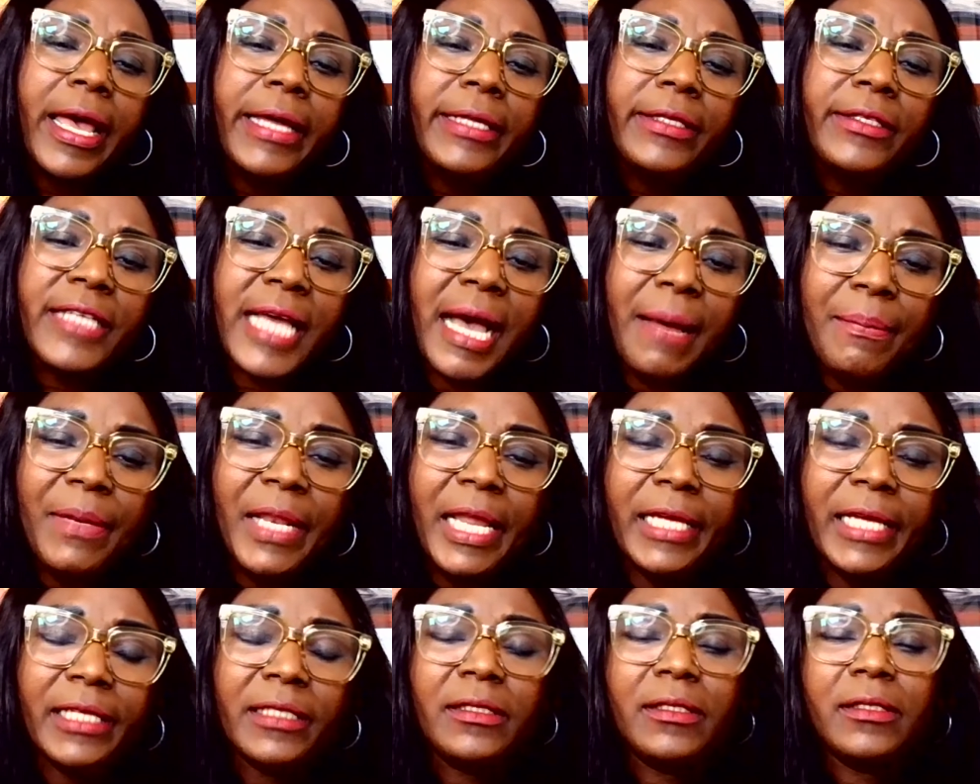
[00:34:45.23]

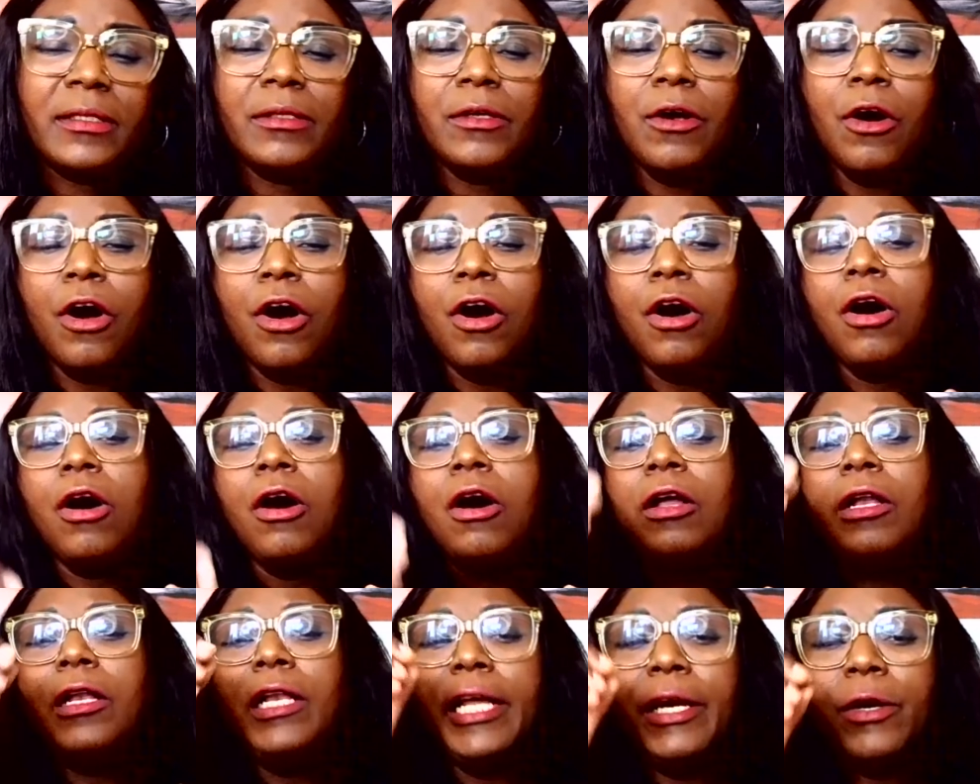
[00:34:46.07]
tablets
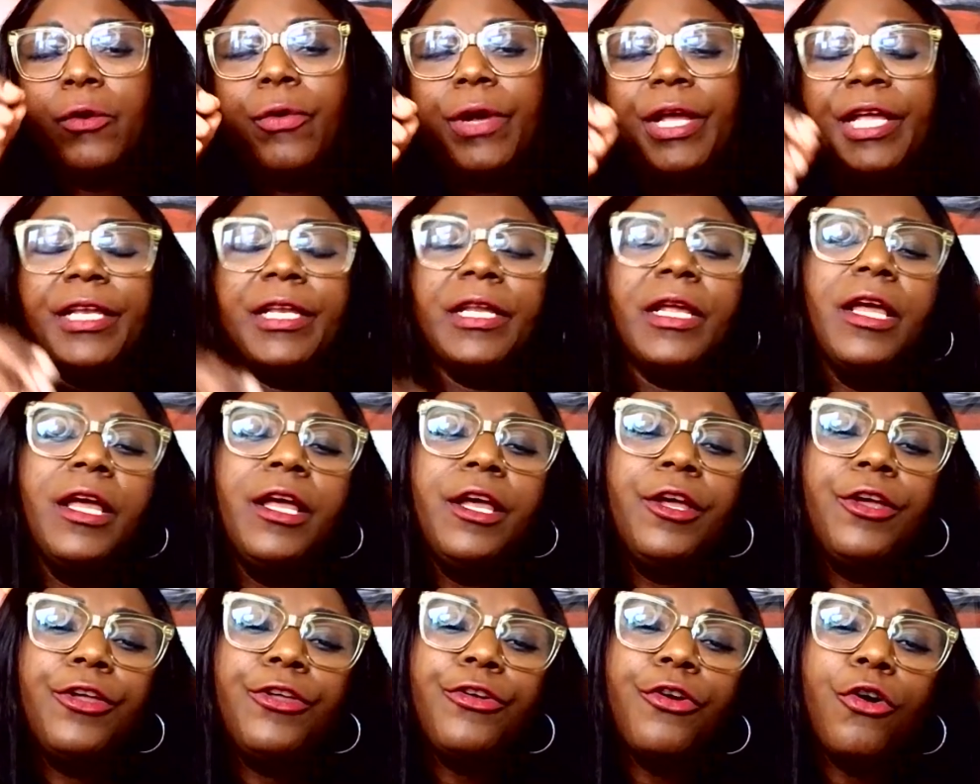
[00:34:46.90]
or liquid,
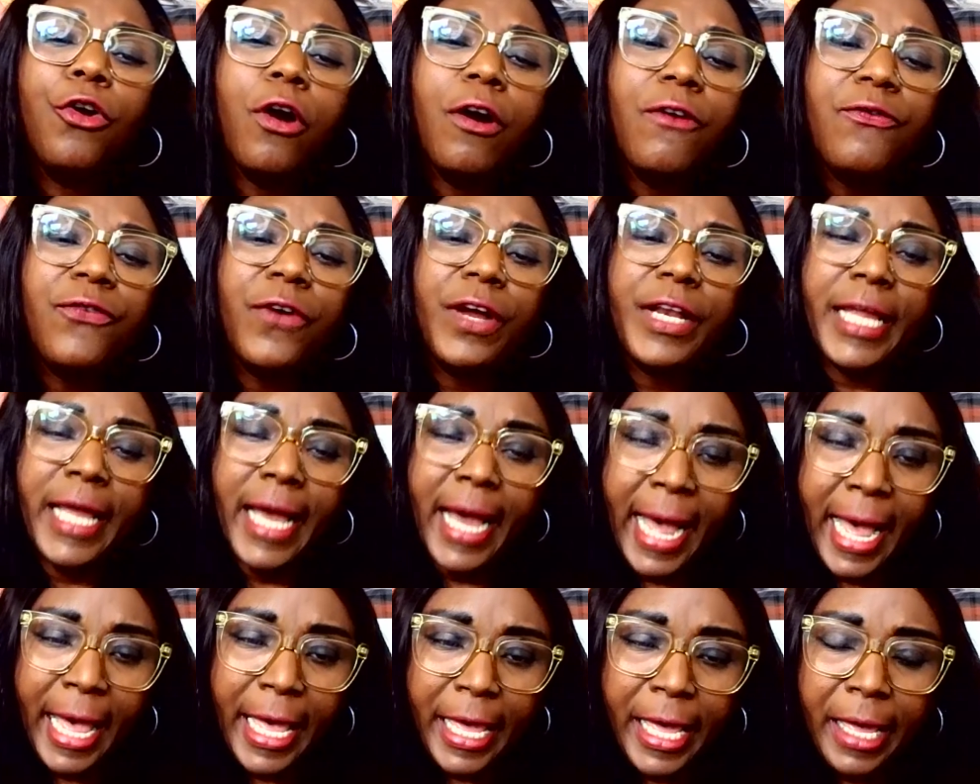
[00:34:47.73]
you go for the
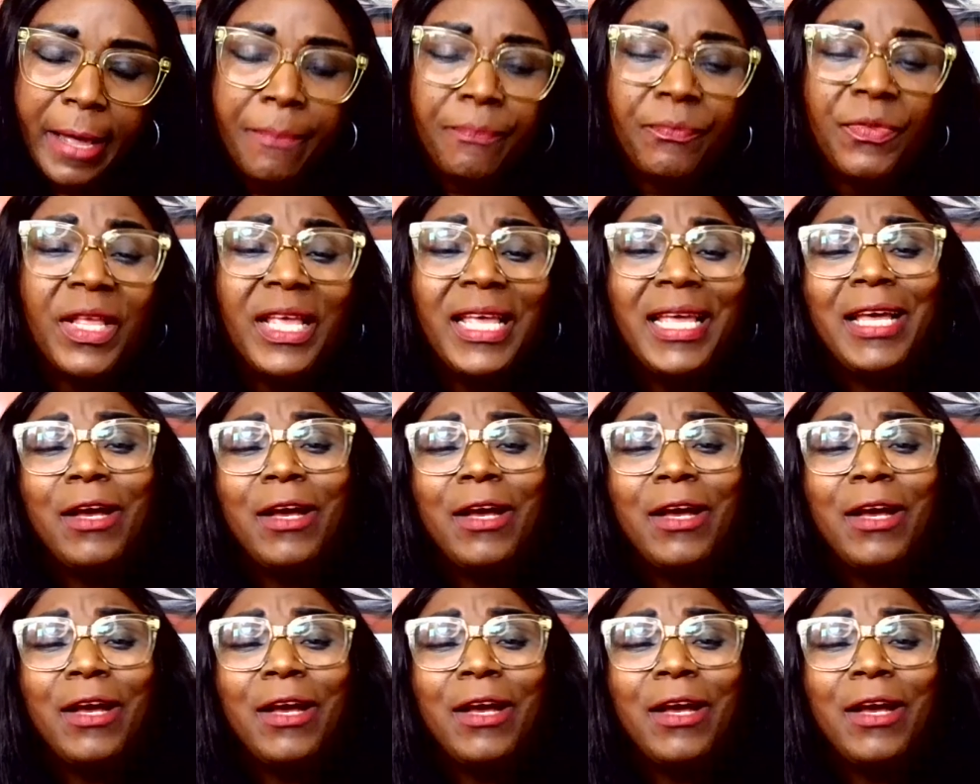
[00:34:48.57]
IM.